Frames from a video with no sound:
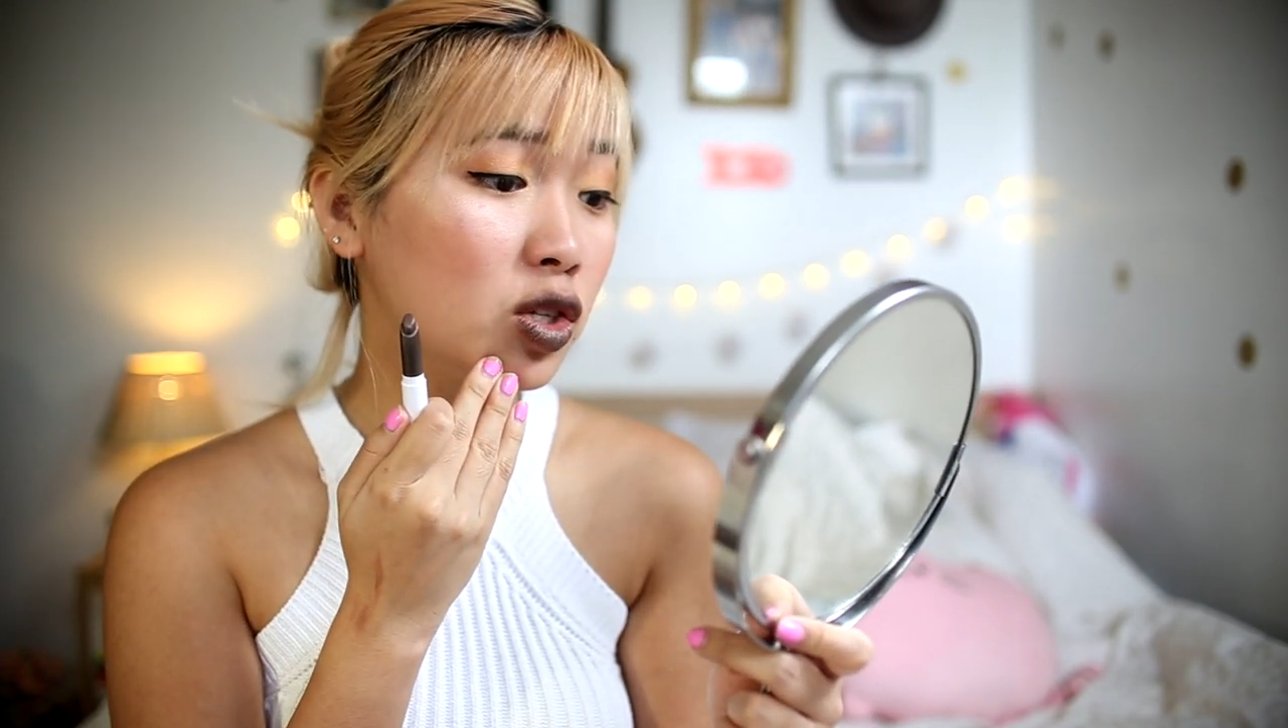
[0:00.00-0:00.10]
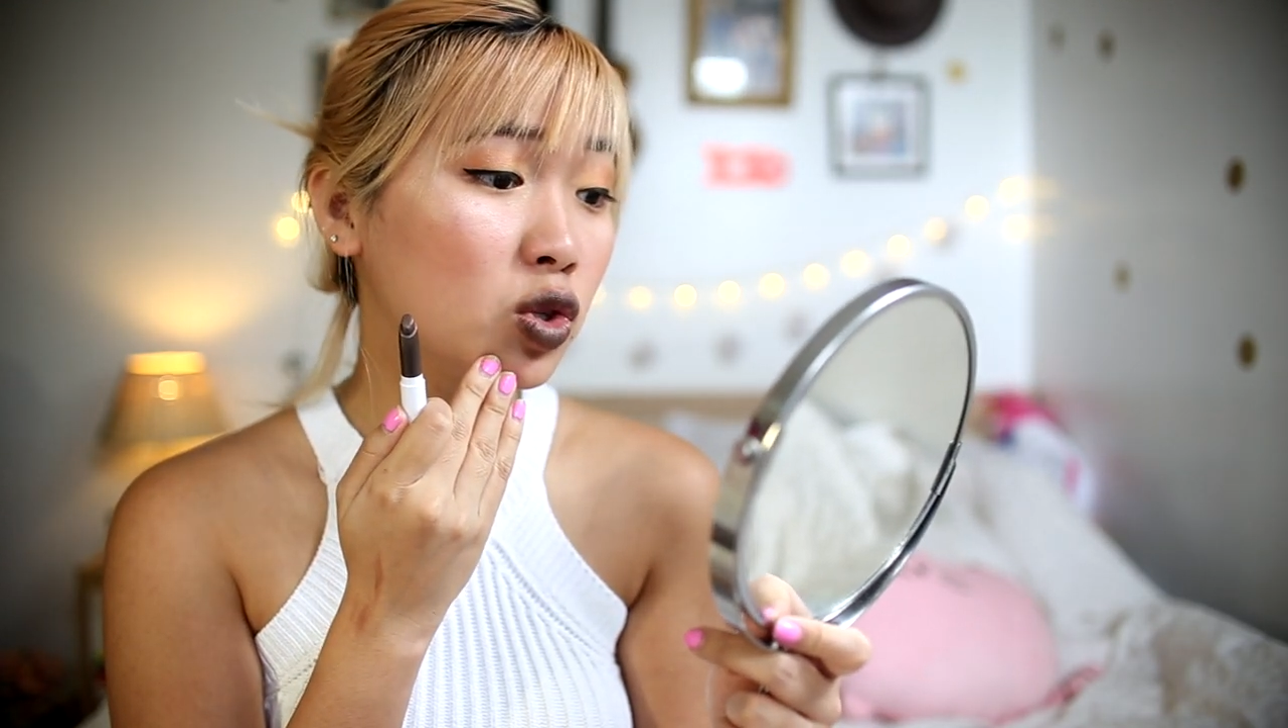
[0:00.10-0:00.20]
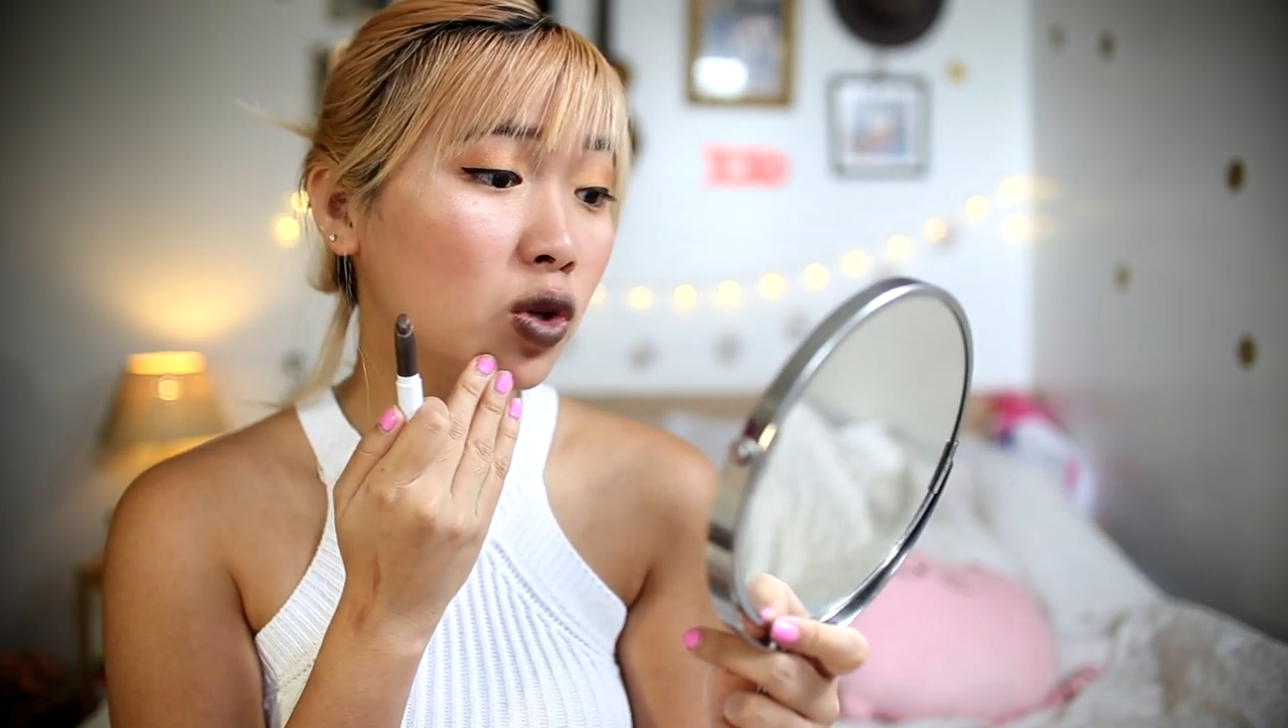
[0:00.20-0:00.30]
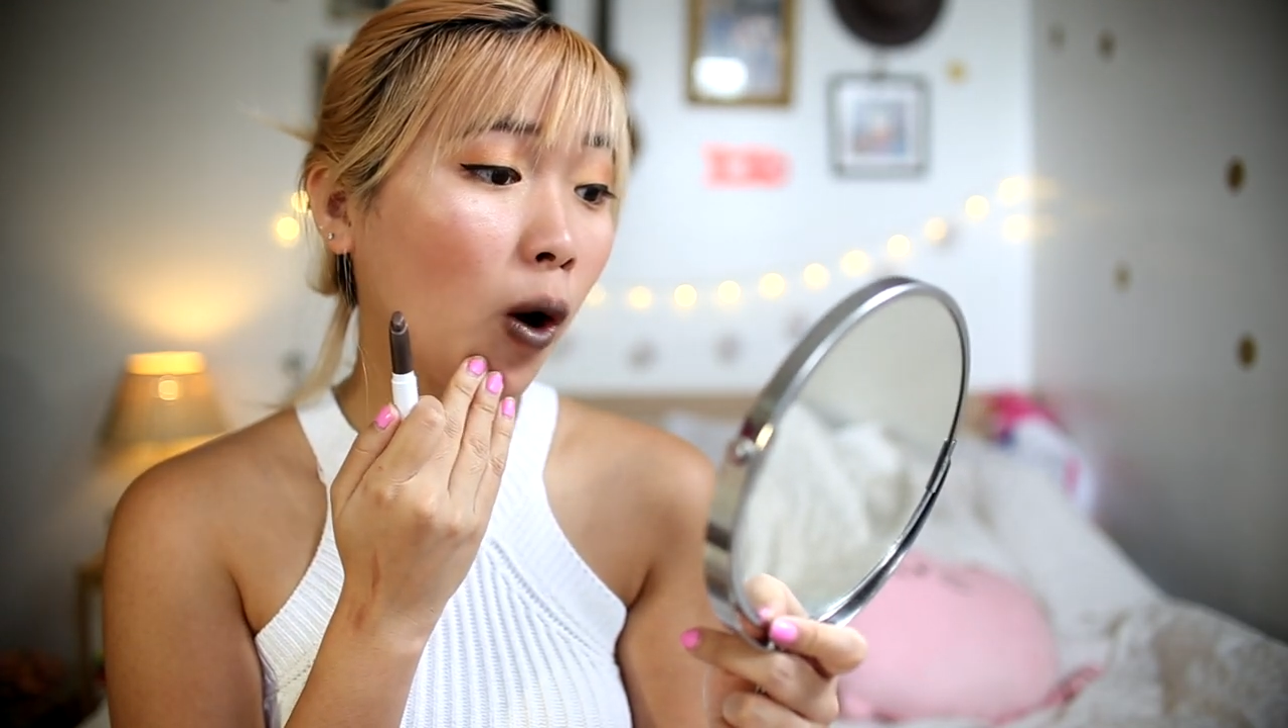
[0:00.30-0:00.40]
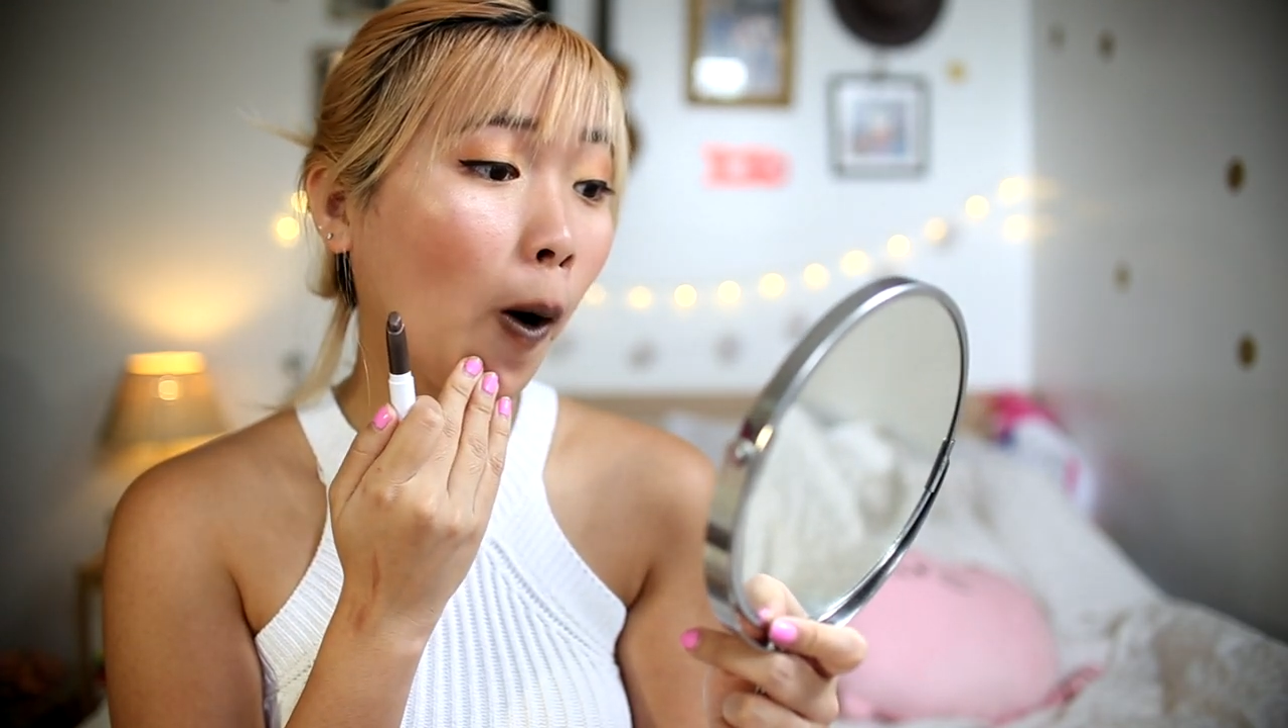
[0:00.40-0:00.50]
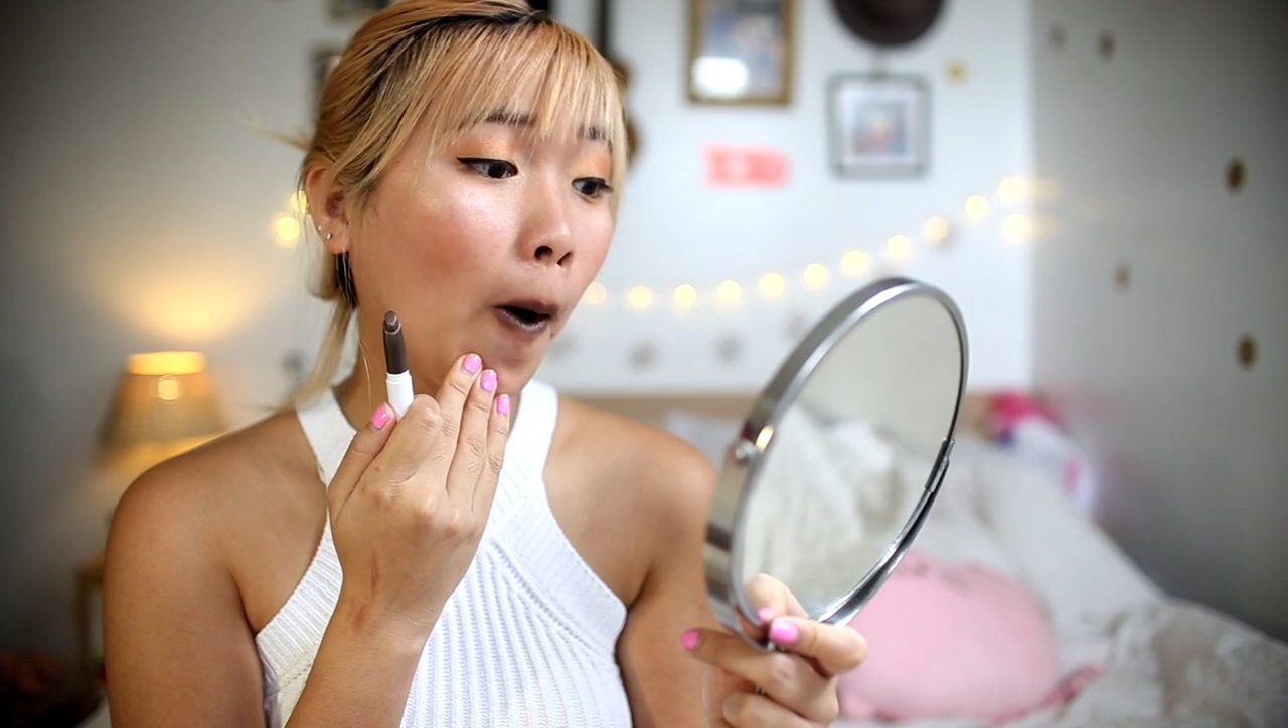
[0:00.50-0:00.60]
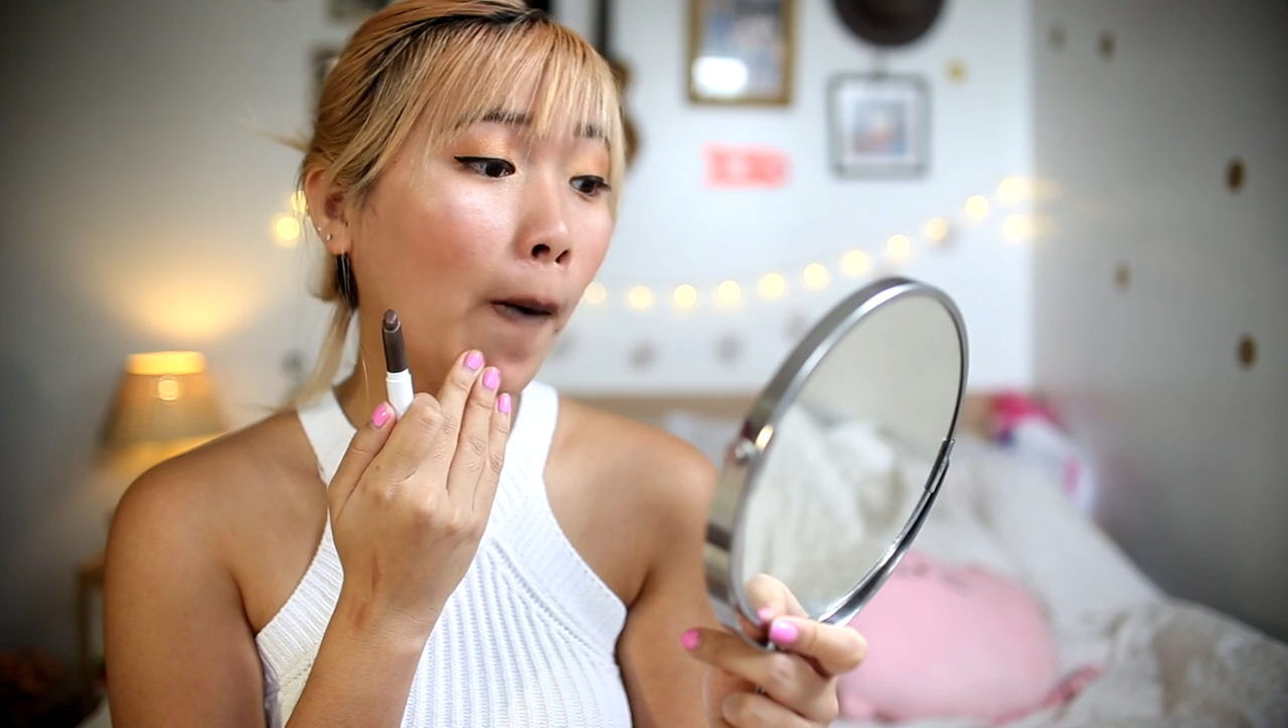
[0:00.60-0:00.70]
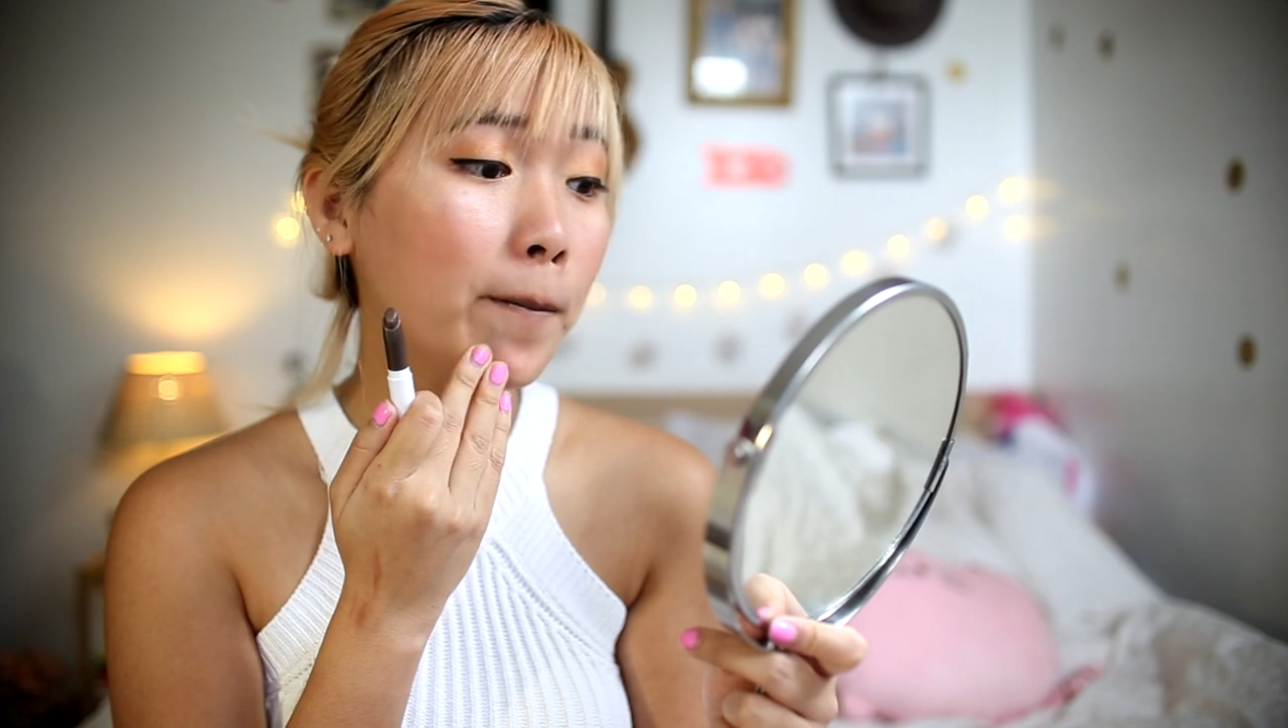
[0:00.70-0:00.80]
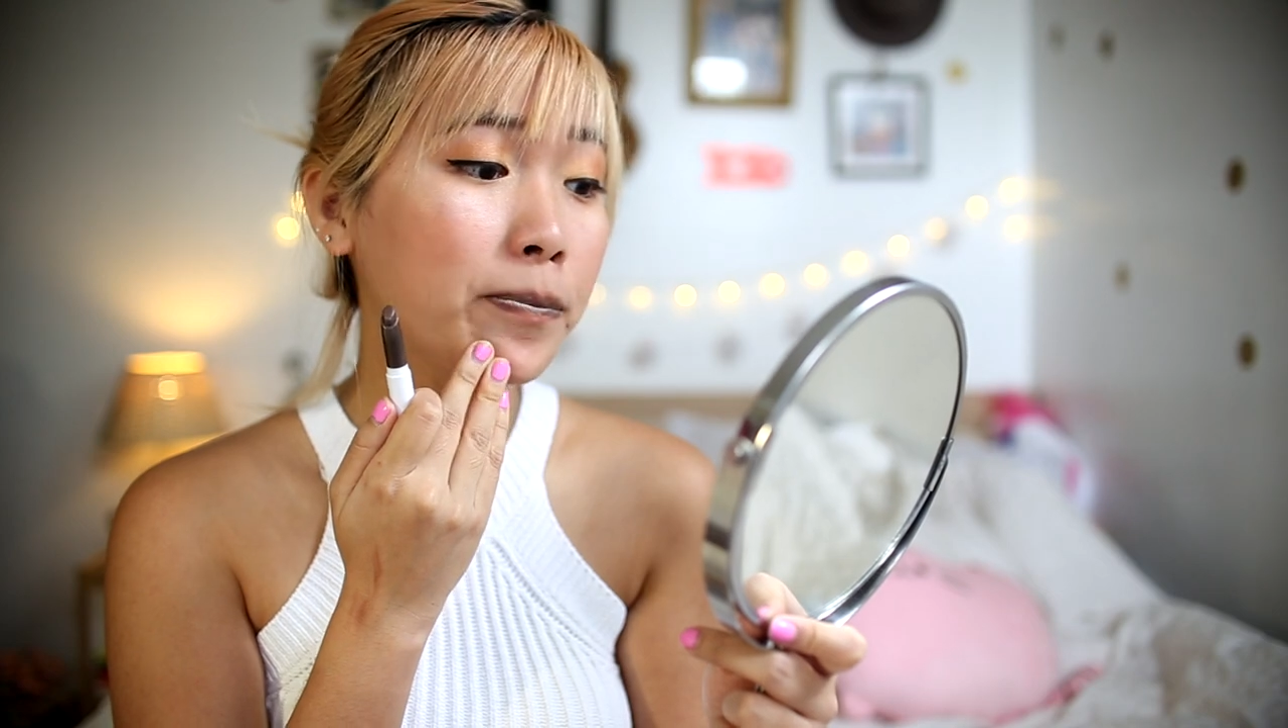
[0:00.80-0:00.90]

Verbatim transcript: so